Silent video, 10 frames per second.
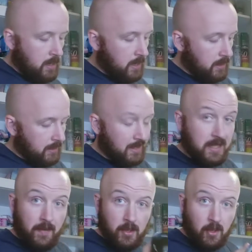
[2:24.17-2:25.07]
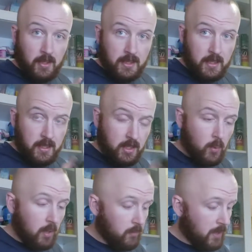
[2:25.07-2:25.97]
this 7artisans
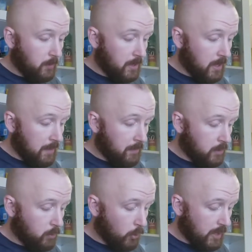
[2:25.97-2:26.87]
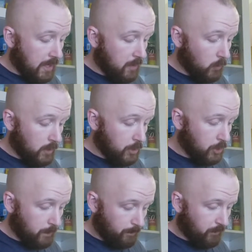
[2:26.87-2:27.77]
12mm f2.8,
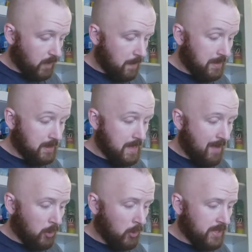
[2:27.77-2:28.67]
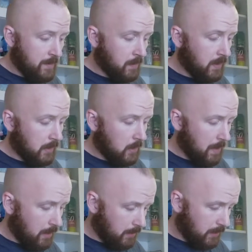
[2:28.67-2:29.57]
which I'm going to have a whole separate video
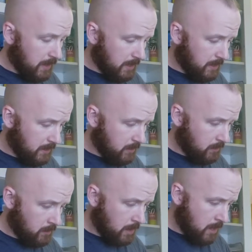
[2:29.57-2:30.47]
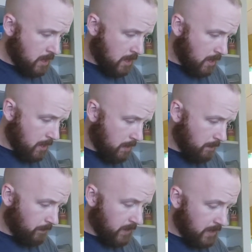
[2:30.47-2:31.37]
about this.
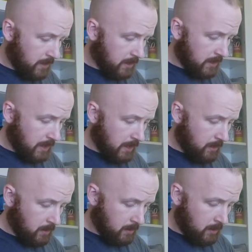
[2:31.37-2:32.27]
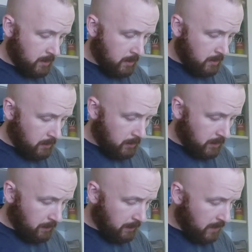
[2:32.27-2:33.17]
This is
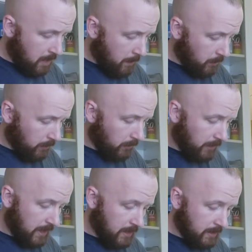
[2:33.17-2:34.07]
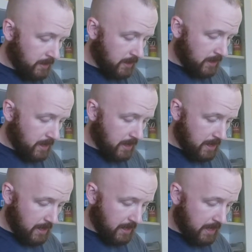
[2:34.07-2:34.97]
just a phenomenal little lens. I
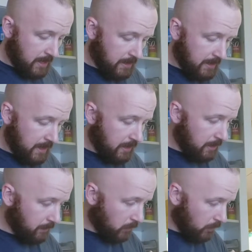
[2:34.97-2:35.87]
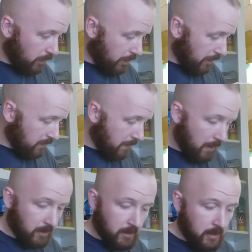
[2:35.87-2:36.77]
can't say enough good things
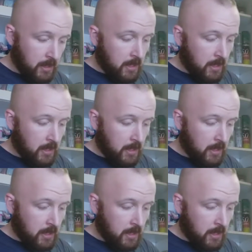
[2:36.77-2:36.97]
about it.